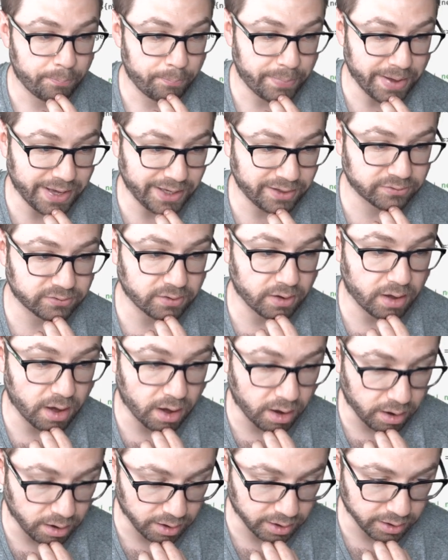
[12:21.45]
based
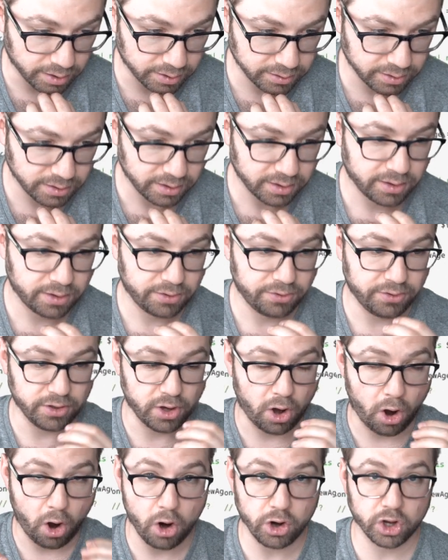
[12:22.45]
on
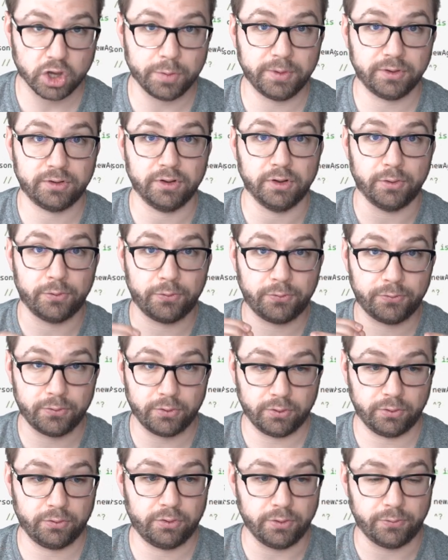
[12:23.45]
the argument to the,
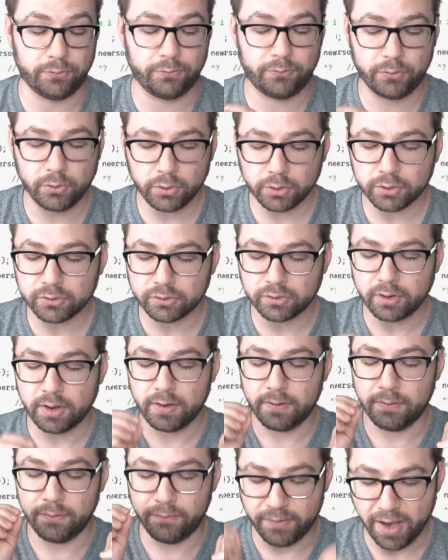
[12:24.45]
fir the first
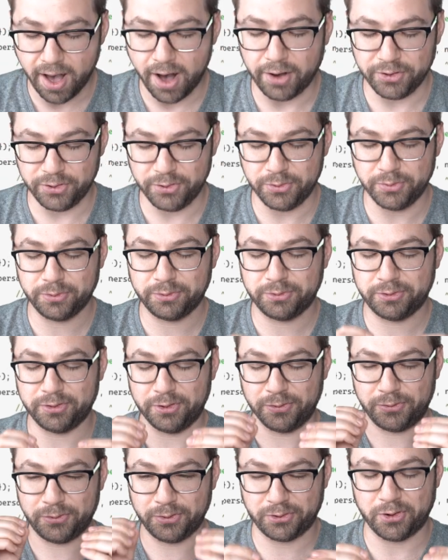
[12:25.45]
value to
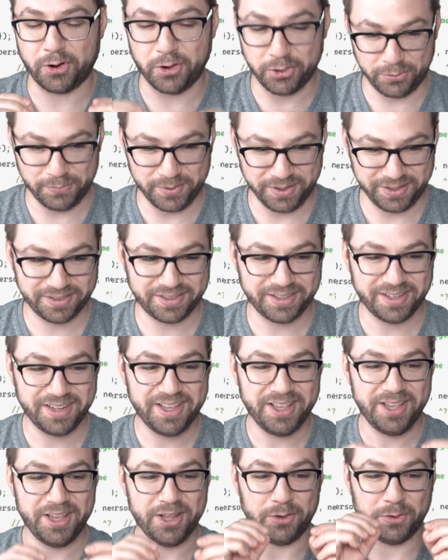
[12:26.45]
the first argument,
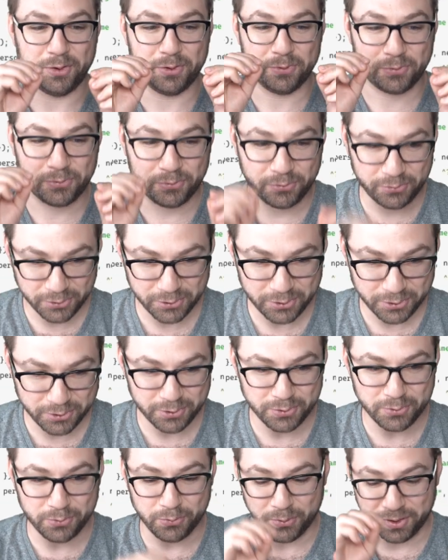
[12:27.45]
it'll
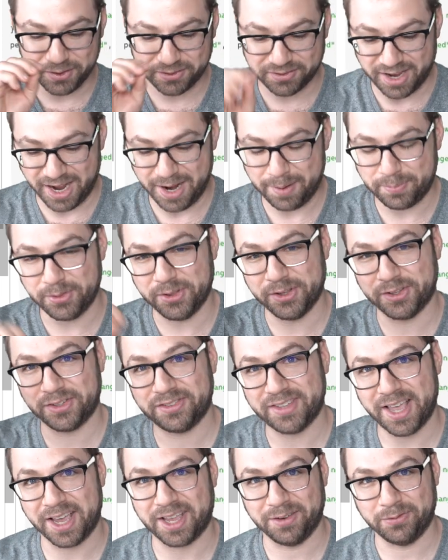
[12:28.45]
infer what type the
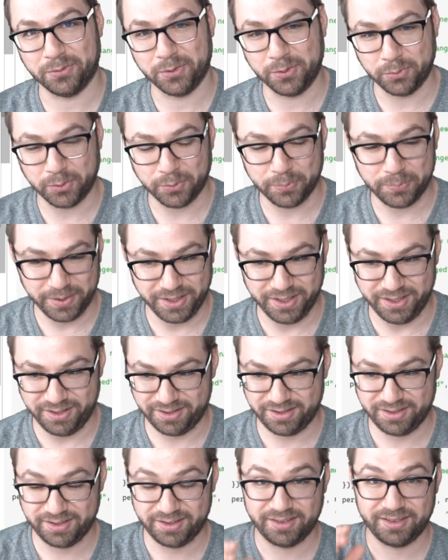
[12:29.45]
second one will be,
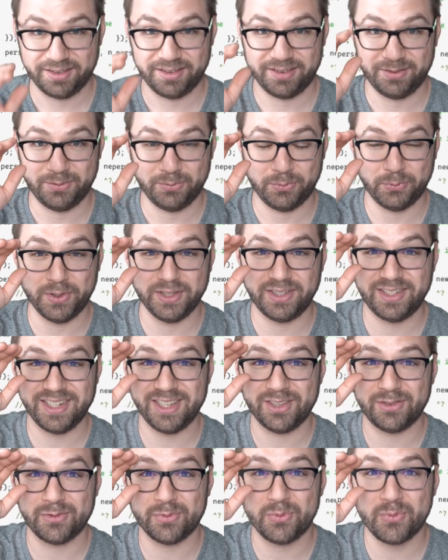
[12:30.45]
which
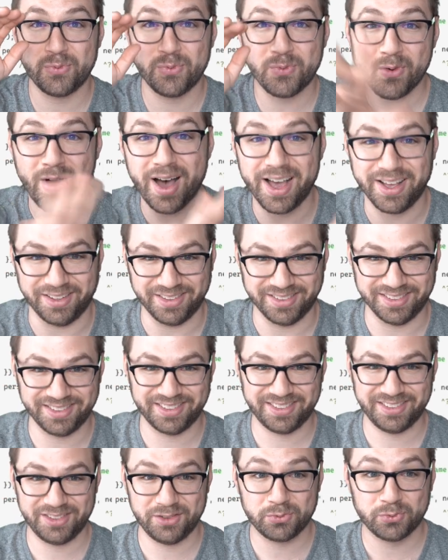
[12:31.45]
is wild,
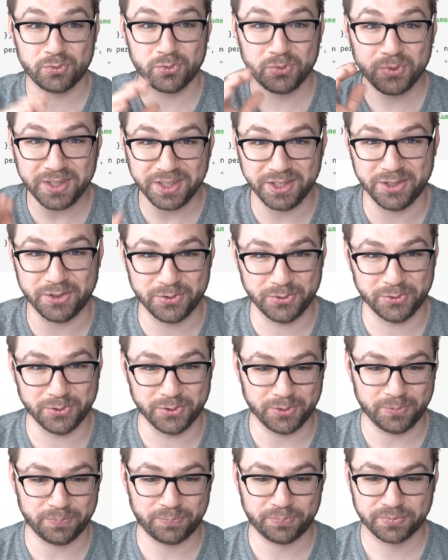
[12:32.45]
really
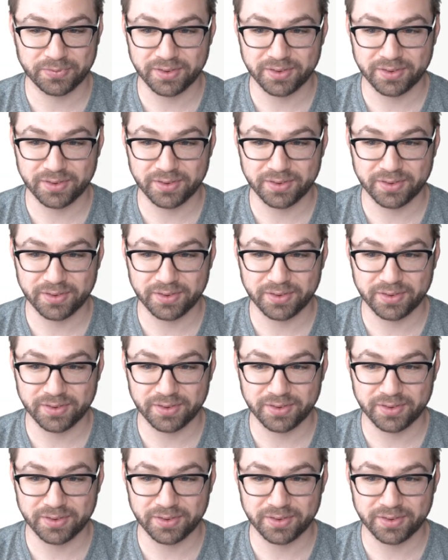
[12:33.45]
cool.